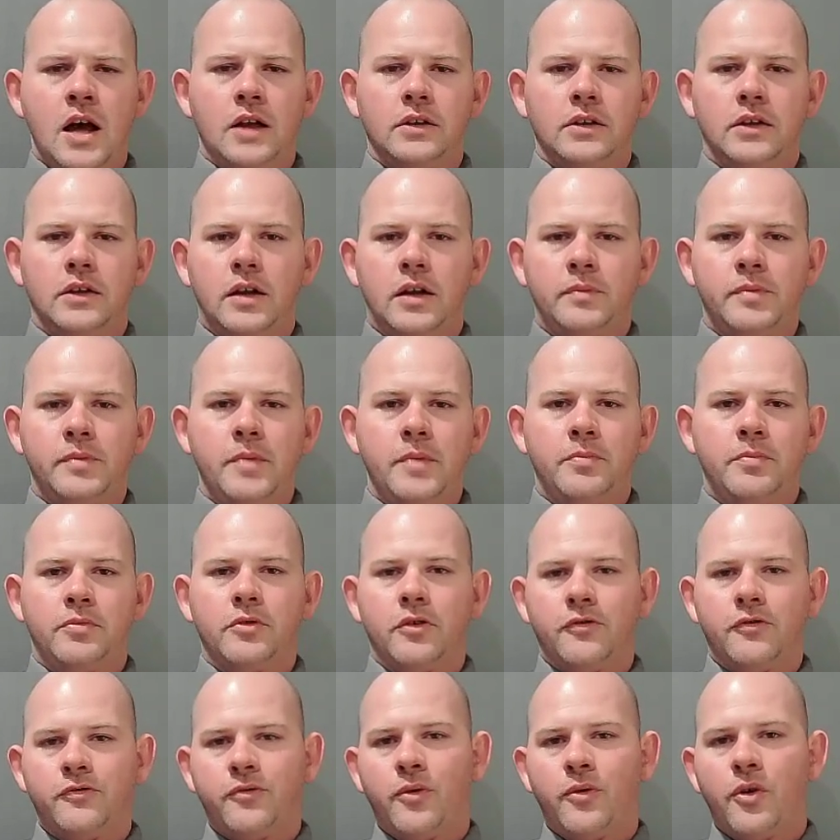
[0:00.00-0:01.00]
A lot of people
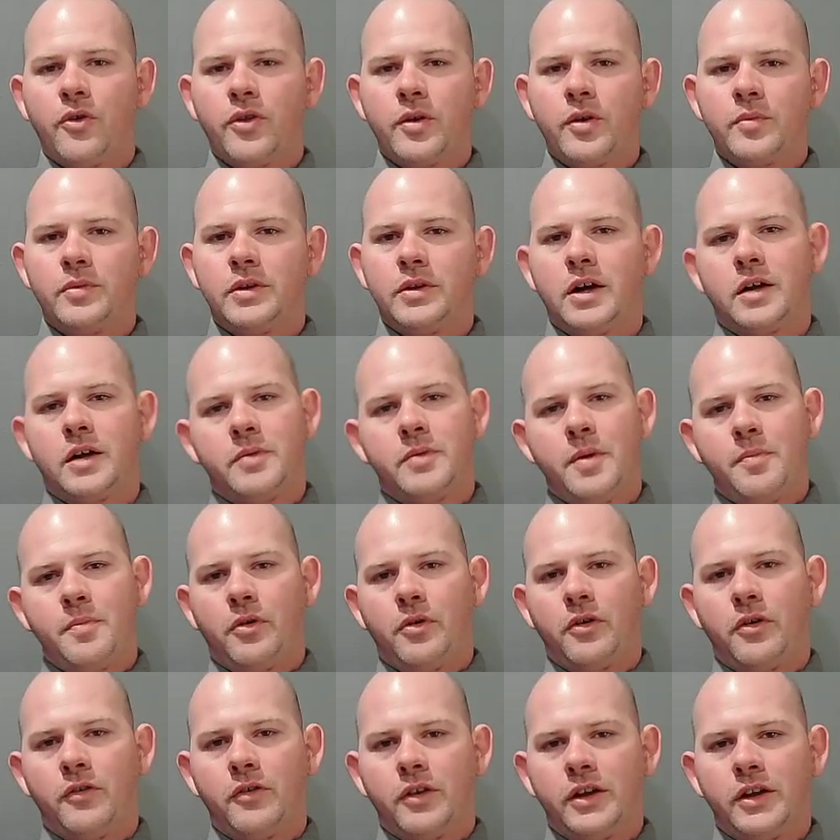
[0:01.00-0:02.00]
are for them, a lot of
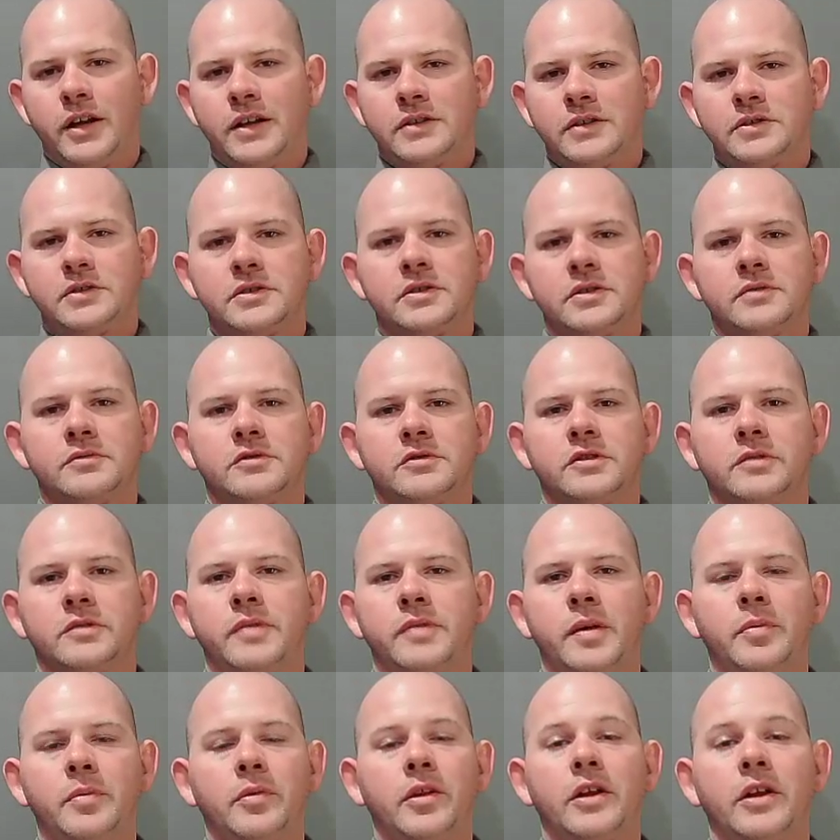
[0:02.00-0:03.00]
people are against them. Some
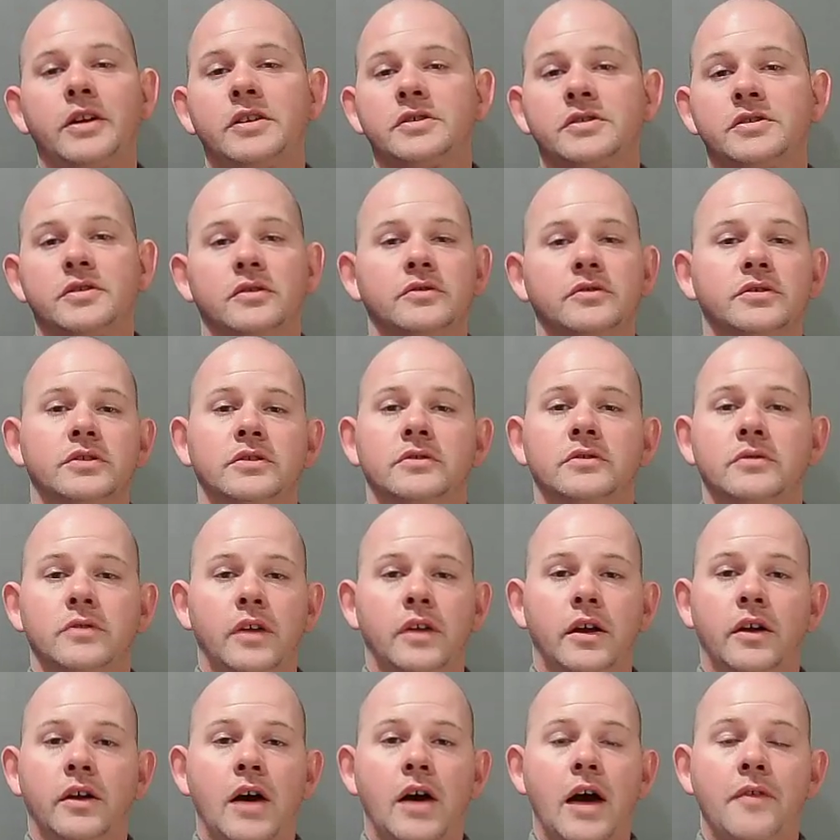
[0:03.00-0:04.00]
people they
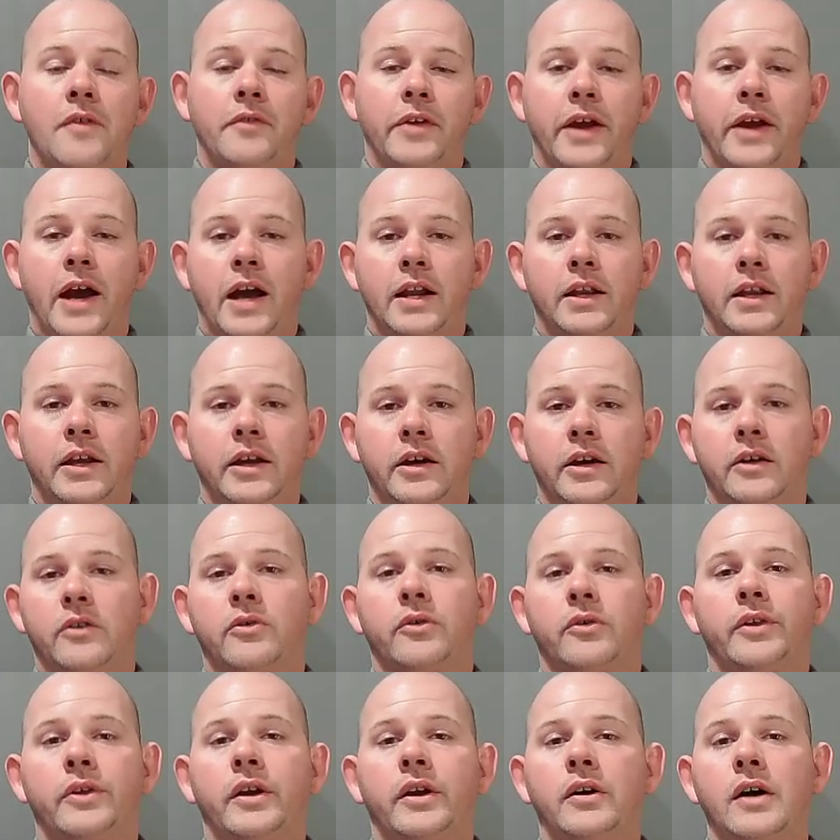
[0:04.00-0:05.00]
don't have any idea
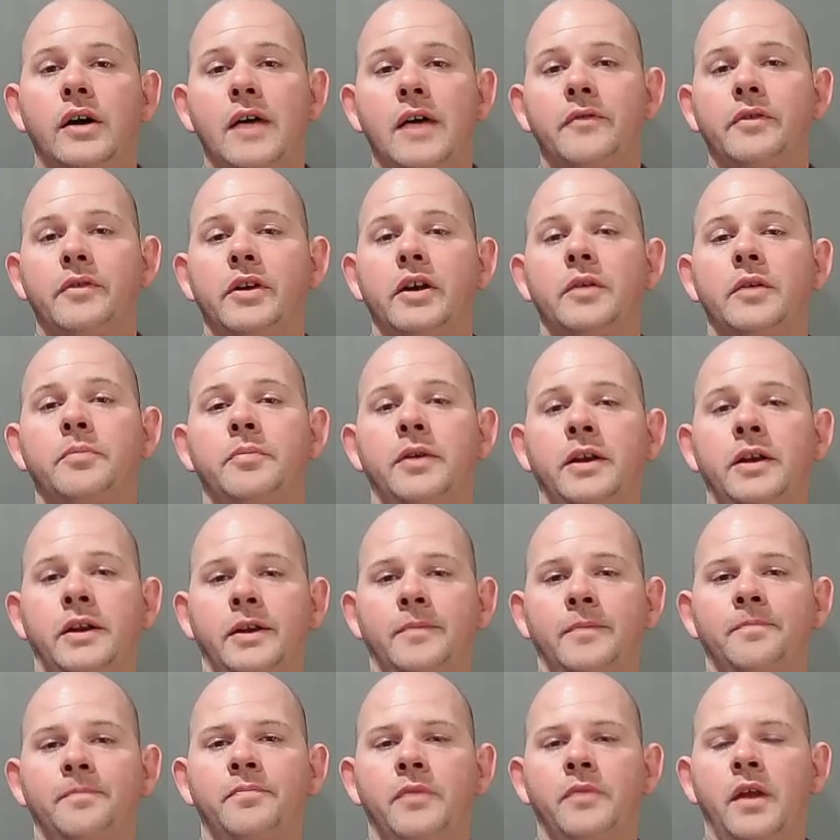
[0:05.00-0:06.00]
or they don't have any opinion.